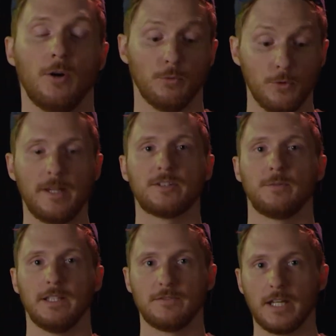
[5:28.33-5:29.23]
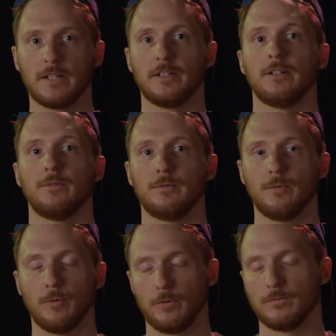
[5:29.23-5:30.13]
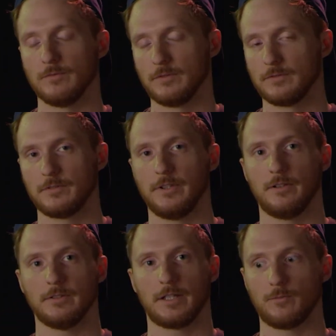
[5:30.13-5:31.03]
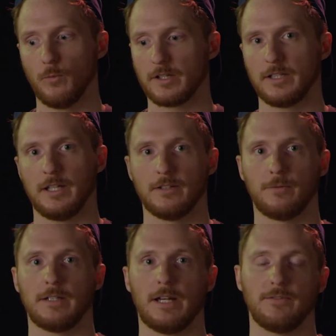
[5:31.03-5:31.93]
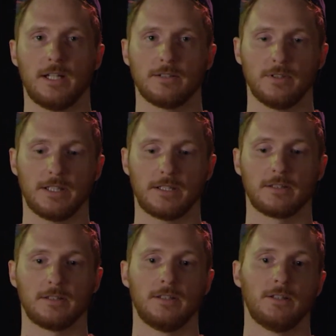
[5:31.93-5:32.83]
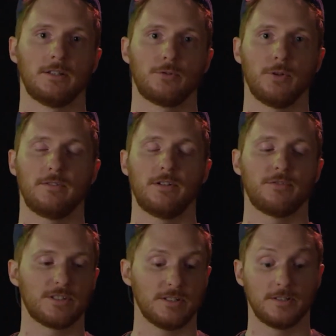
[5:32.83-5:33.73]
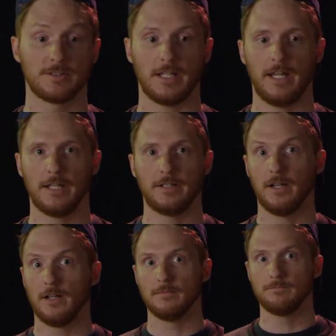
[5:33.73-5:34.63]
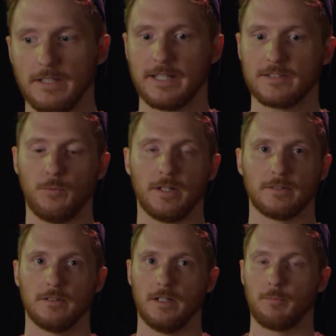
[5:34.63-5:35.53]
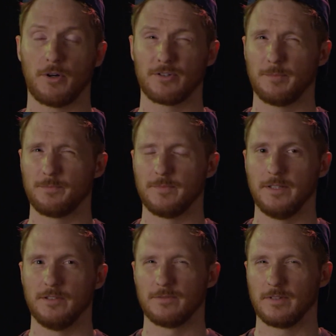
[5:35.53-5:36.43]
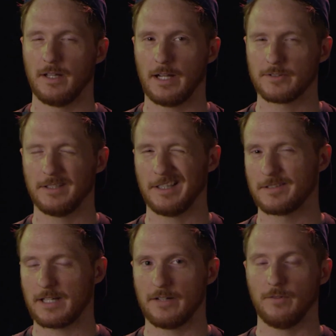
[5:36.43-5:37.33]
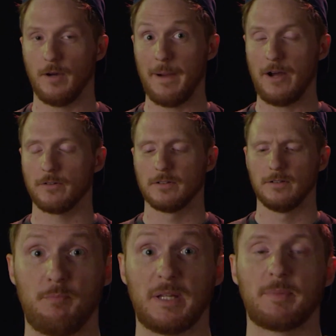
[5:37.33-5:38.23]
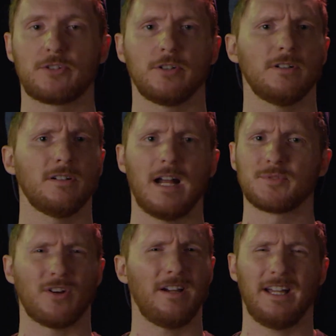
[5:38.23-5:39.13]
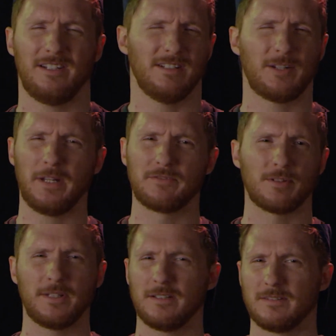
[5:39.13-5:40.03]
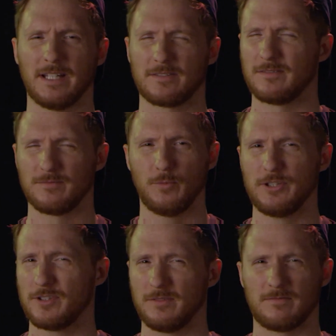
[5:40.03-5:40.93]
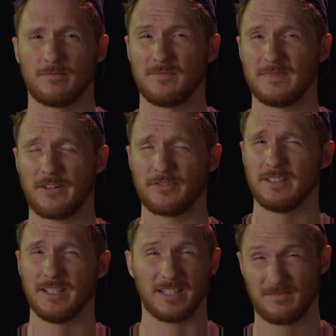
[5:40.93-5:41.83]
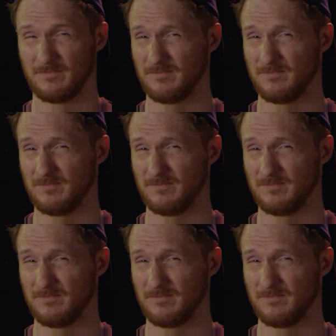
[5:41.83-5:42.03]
roommates, we live together, we're, you know, like working together. We have a lot of like creative differences and um, like that's what a partnership is actually like kind of about. Big picture, I'm sorry, I like we have something that we should definitely like